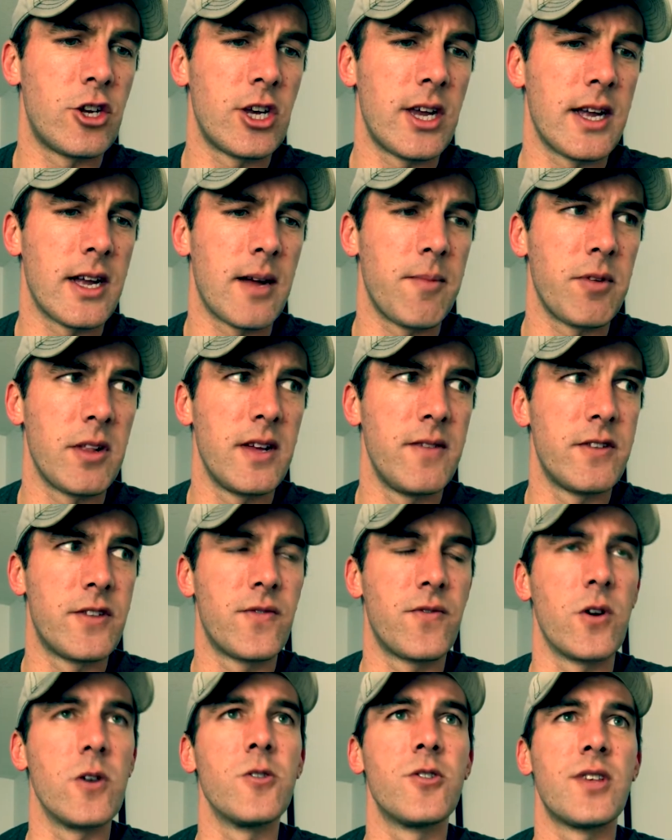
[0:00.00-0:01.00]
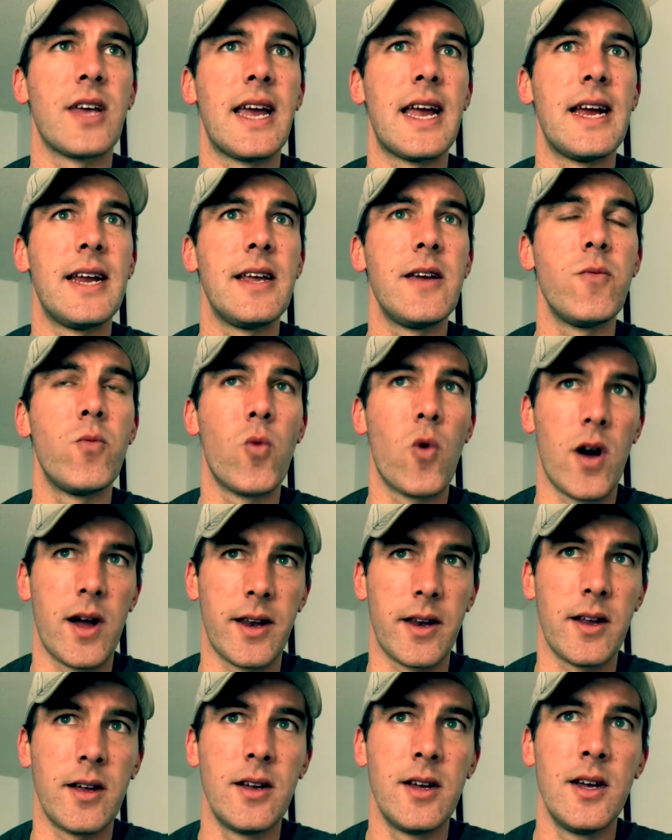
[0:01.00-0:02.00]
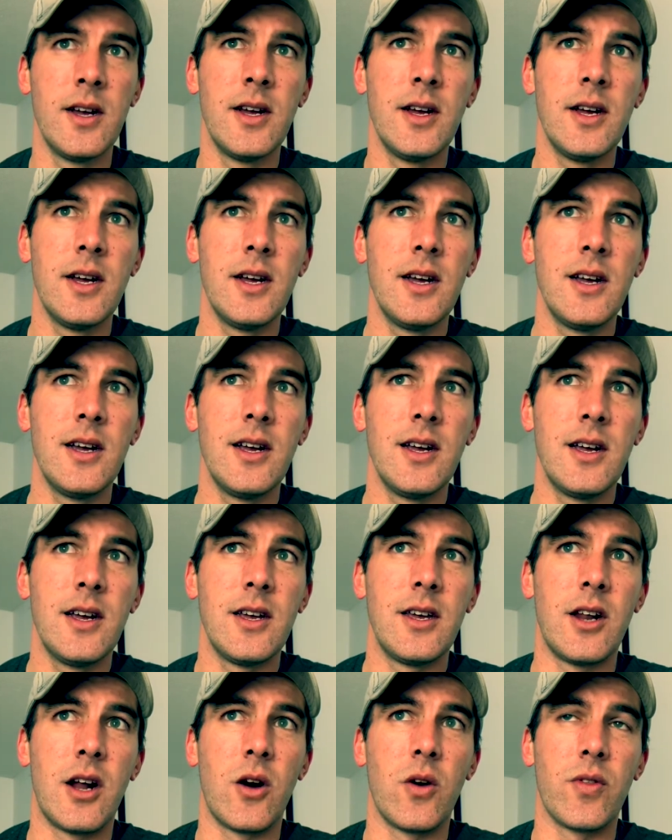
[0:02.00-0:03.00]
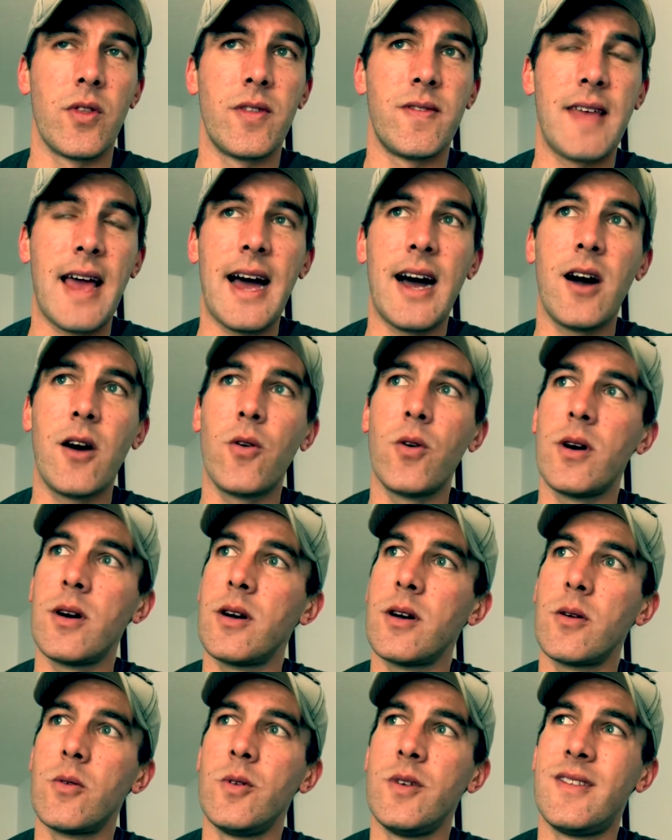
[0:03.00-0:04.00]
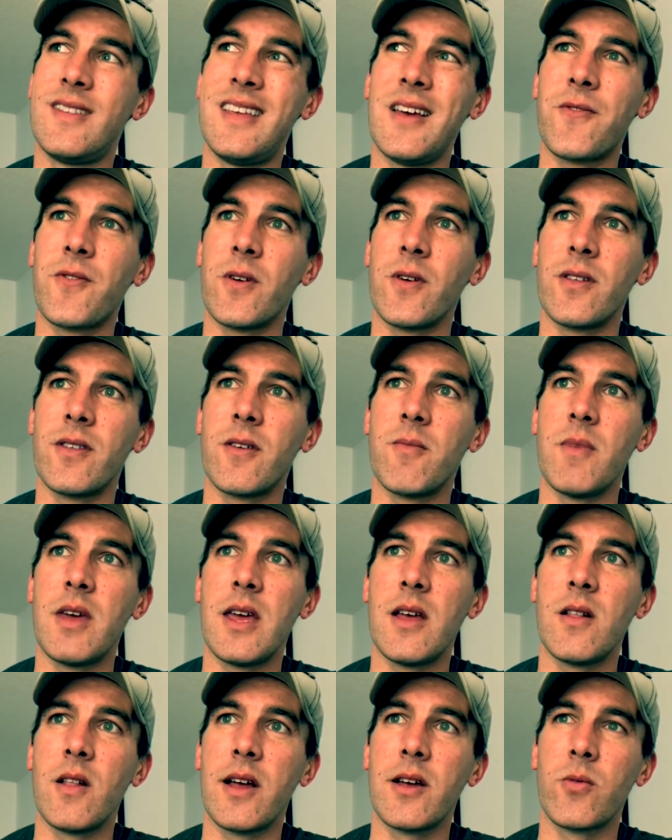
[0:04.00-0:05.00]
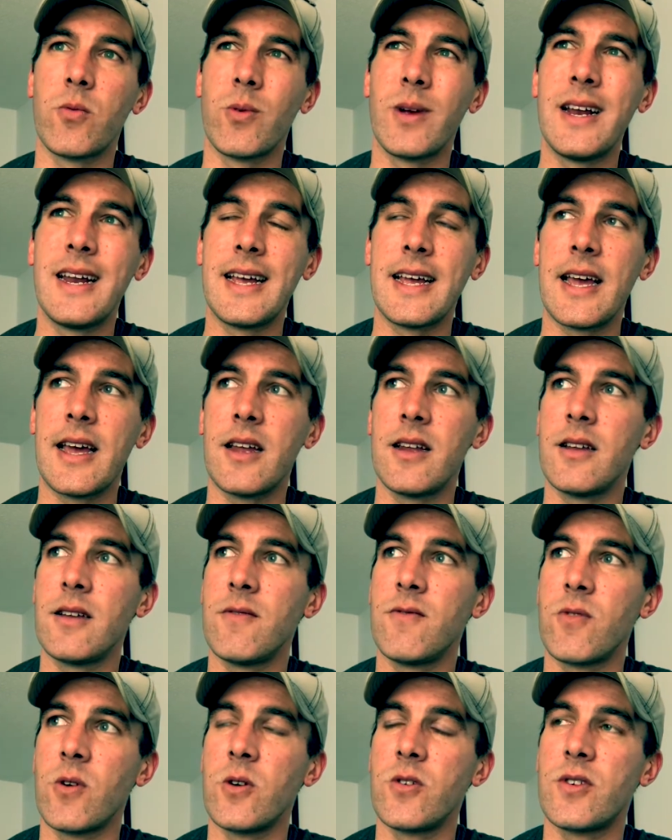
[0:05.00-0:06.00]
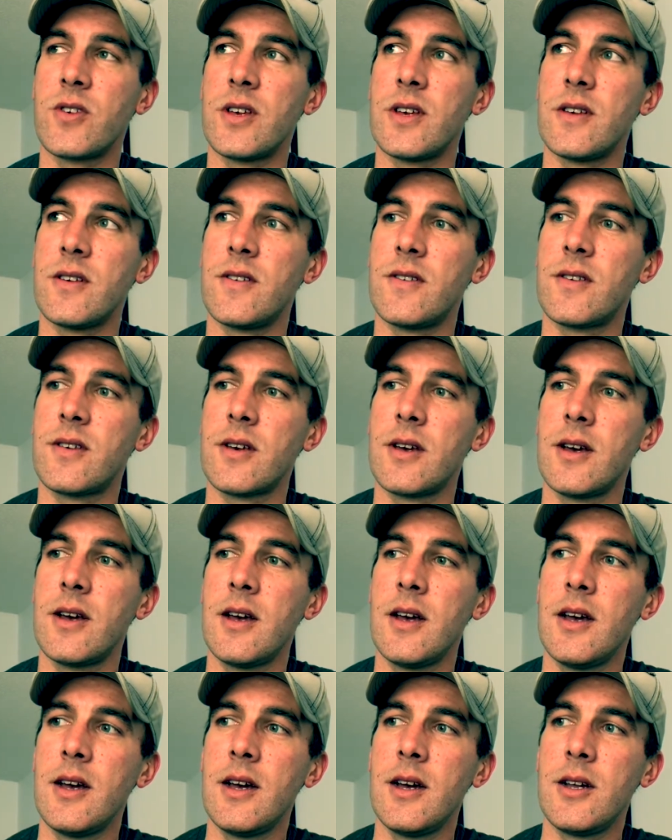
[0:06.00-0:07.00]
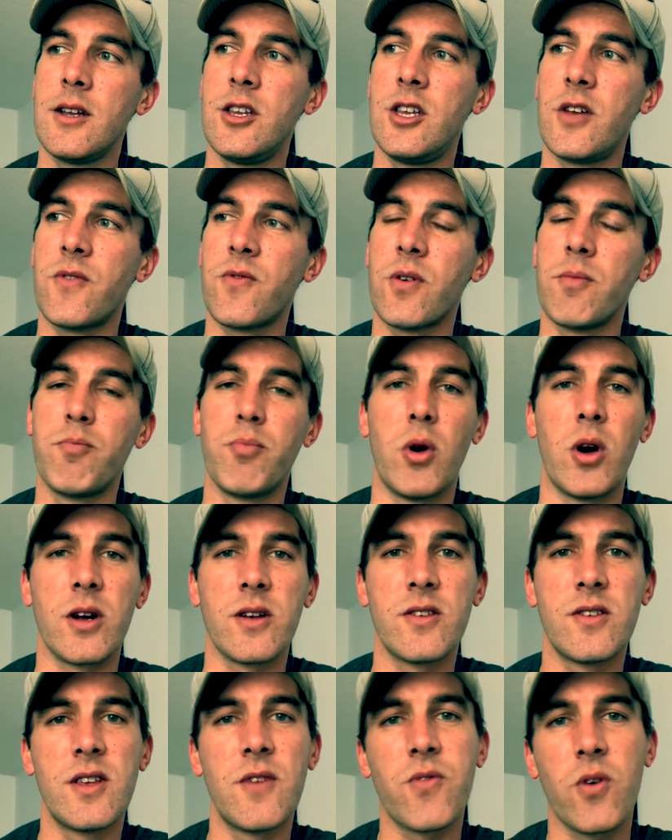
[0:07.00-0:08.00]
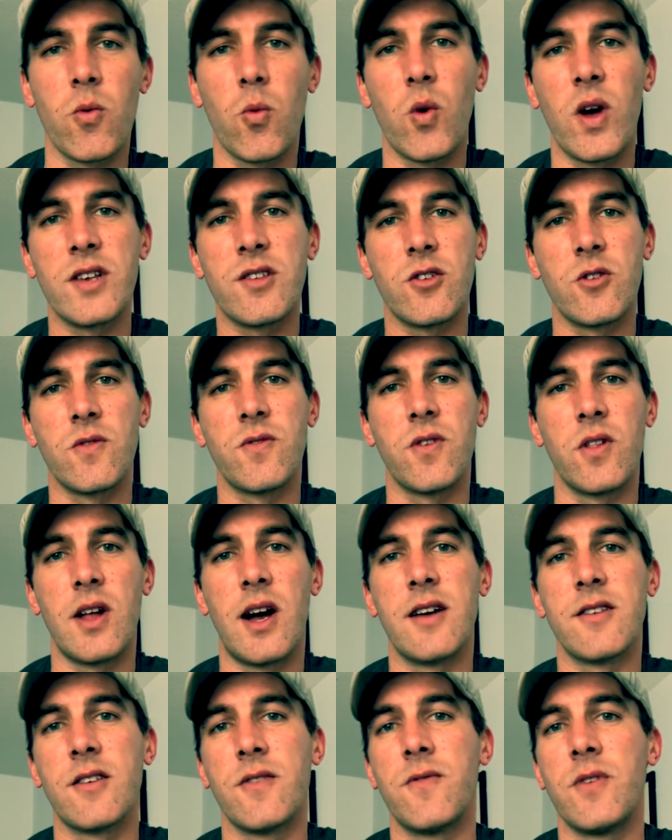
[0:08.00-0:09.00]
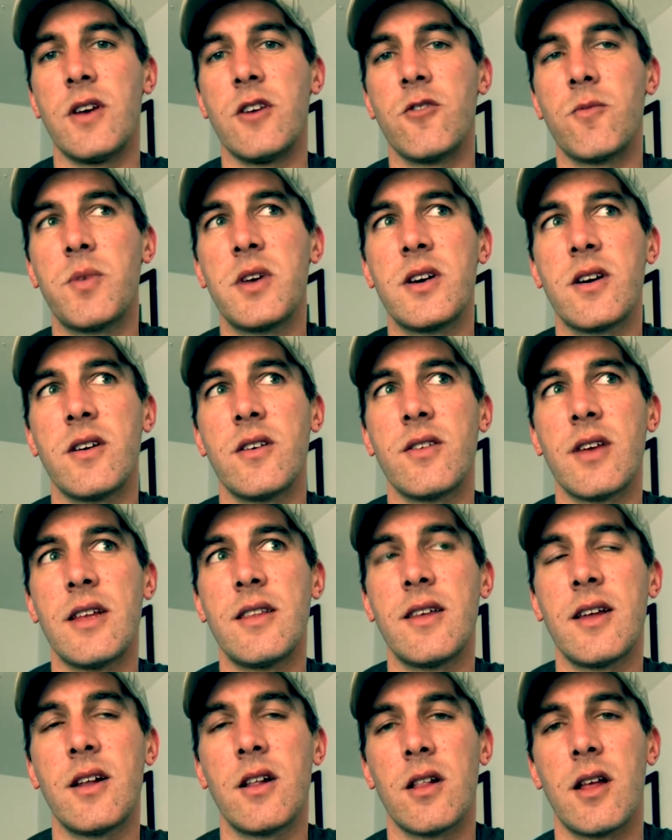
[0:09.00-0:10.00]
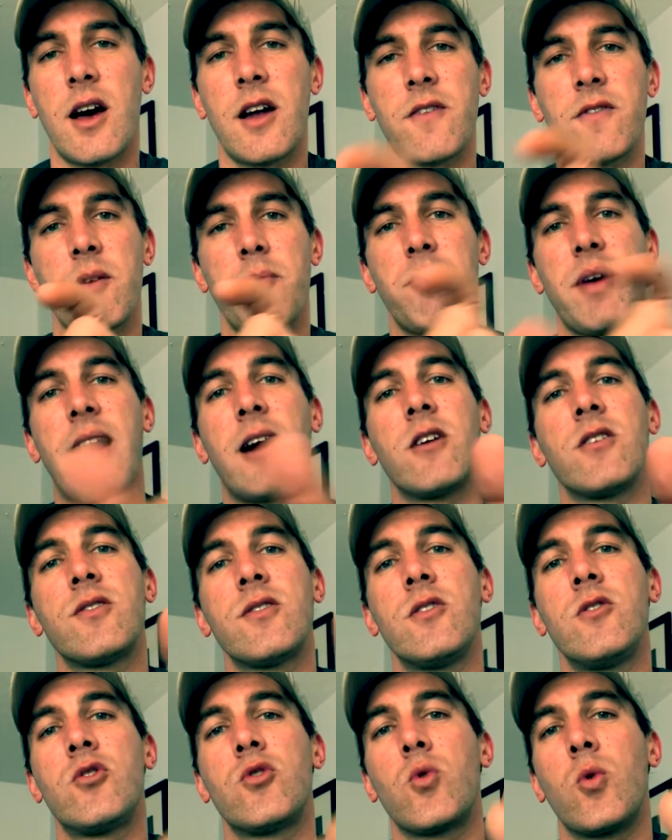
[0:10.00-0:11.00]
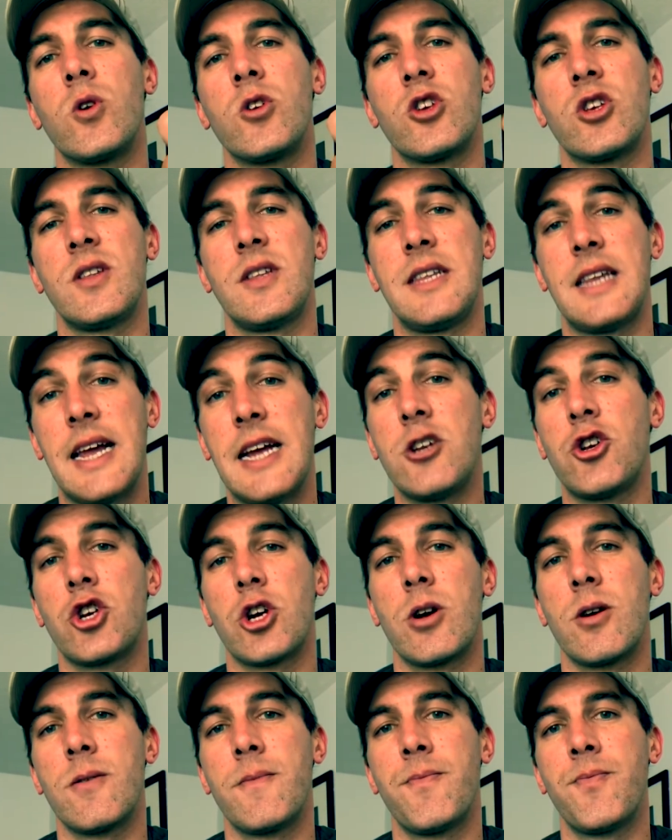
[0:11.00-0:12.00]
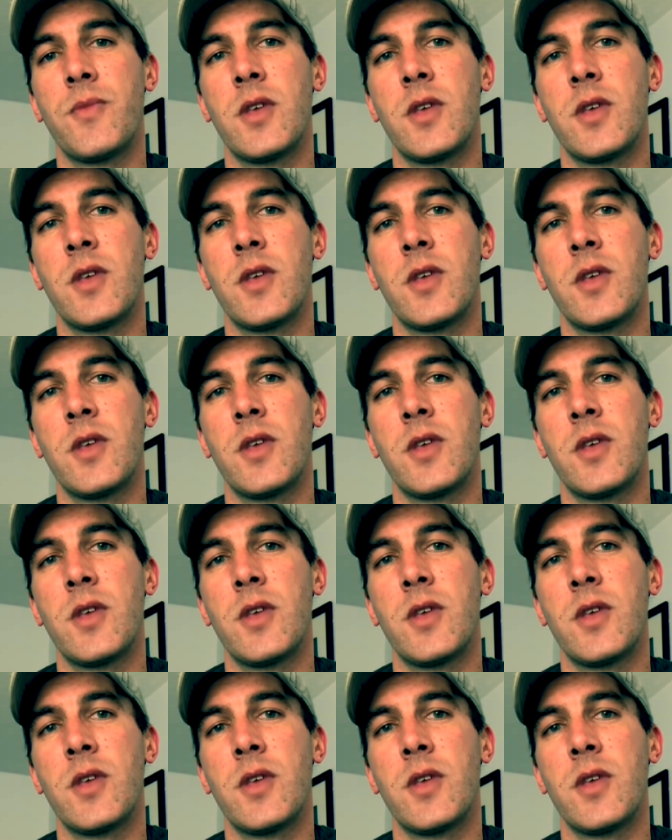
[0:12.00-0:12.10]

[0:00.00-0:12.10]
Ching. I believe it's verse 81. You know, the Tao was different to me, like reading it versus different books, different Western philosophies, because it did a lot of comparisons towards nature